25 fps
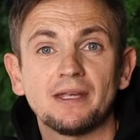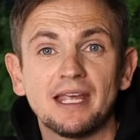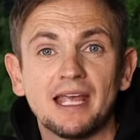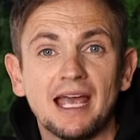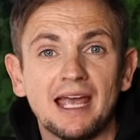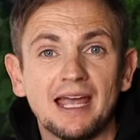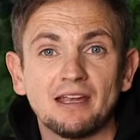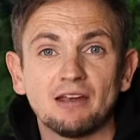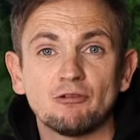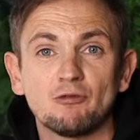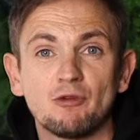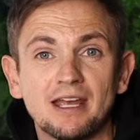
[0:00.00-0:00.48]

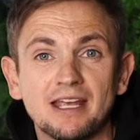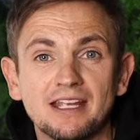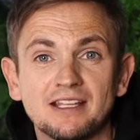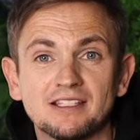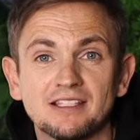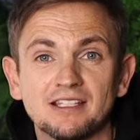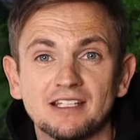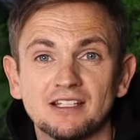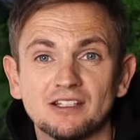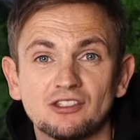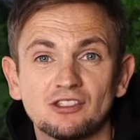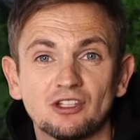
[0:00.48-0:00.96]
be A
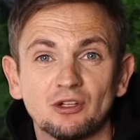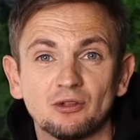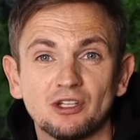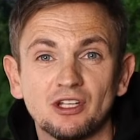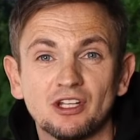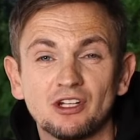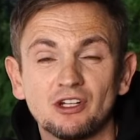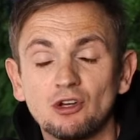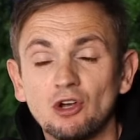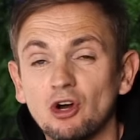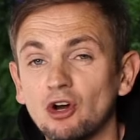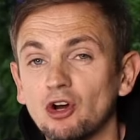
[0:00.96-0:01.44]
rated. So
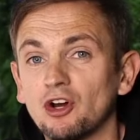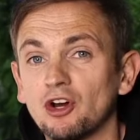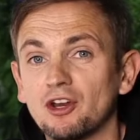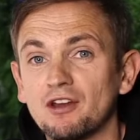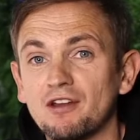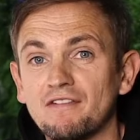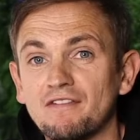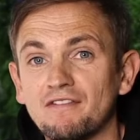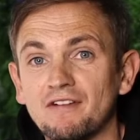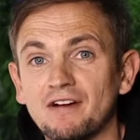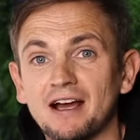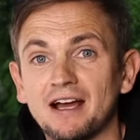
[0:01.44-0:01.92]
you're not
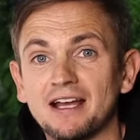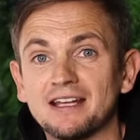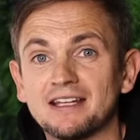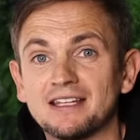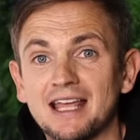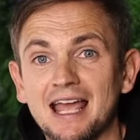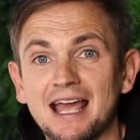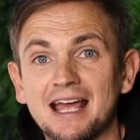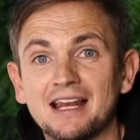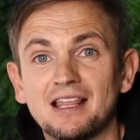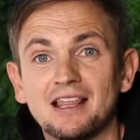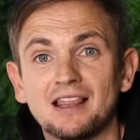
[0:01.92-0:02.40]
going to
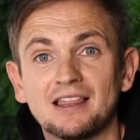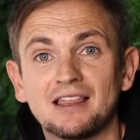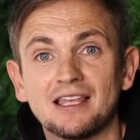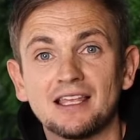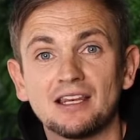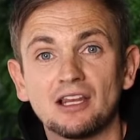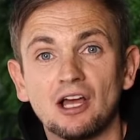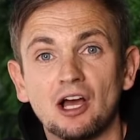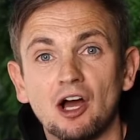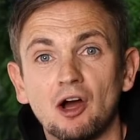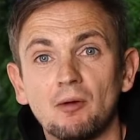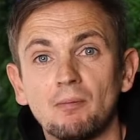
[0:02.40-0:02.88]
find
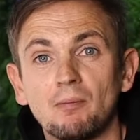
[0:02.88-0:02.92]
anything